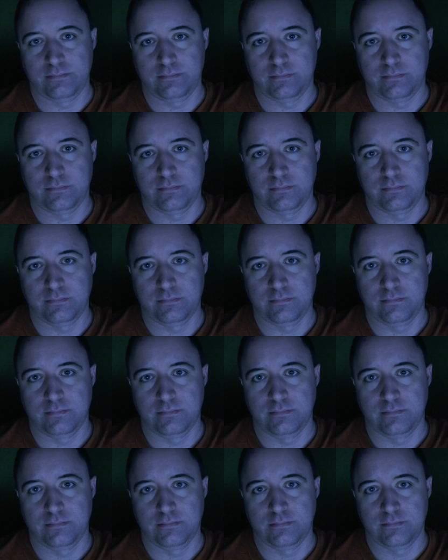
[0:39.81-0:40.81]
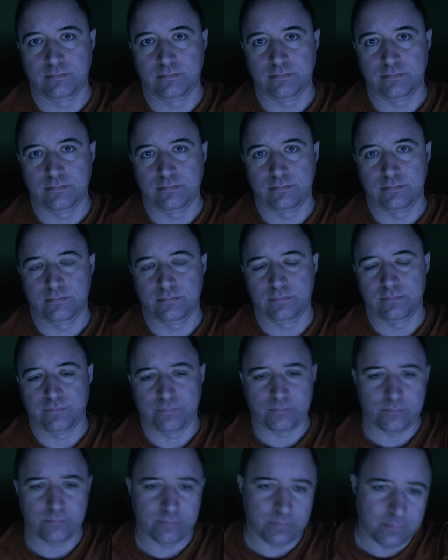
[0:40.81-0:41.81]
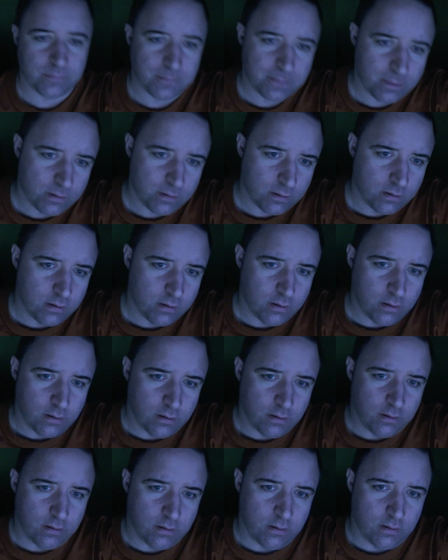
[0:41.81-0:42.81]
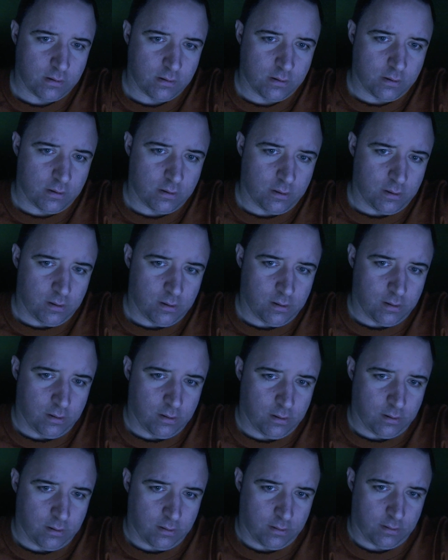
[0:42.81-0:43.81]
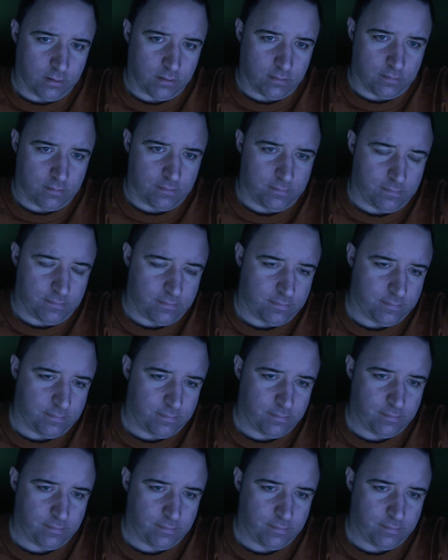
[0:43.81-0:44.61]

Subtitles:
[no speech]